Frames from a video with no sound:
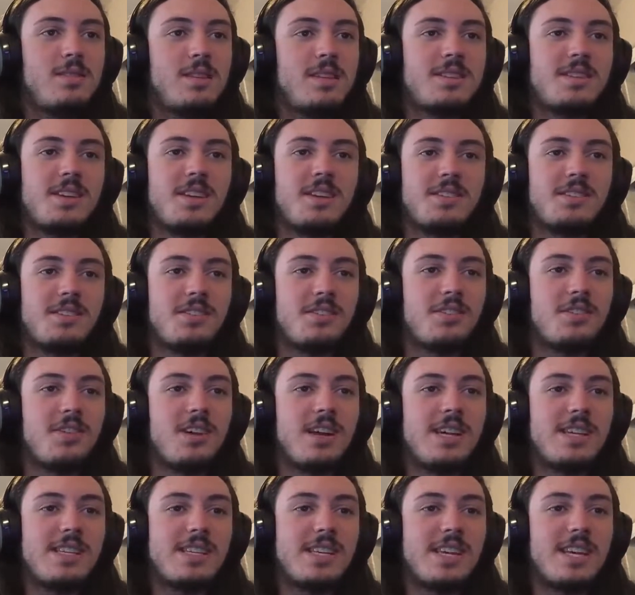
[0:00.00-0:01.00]
That's also
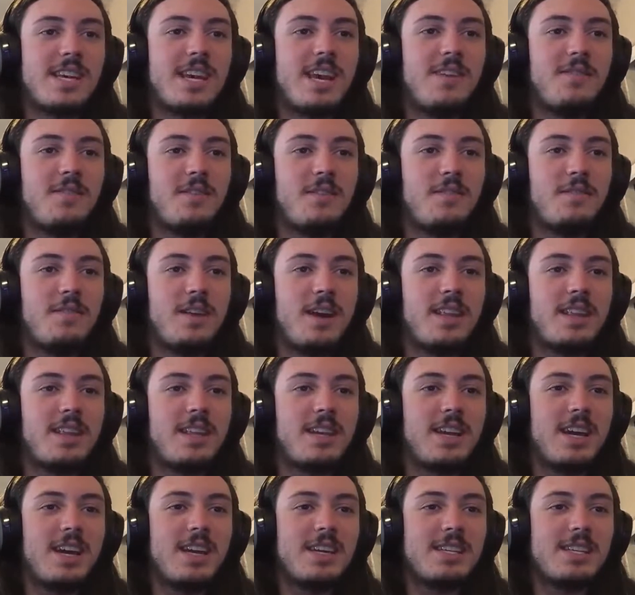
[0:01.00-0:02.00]
crazy. Kevin
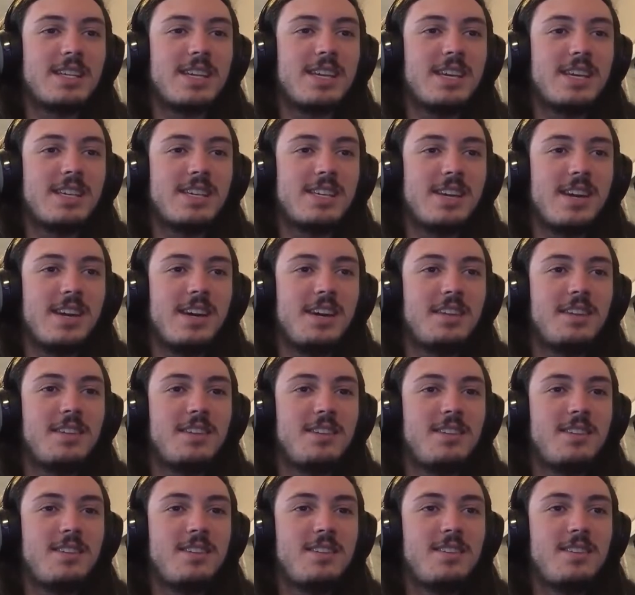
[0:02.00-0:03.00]
finally got his kiss on.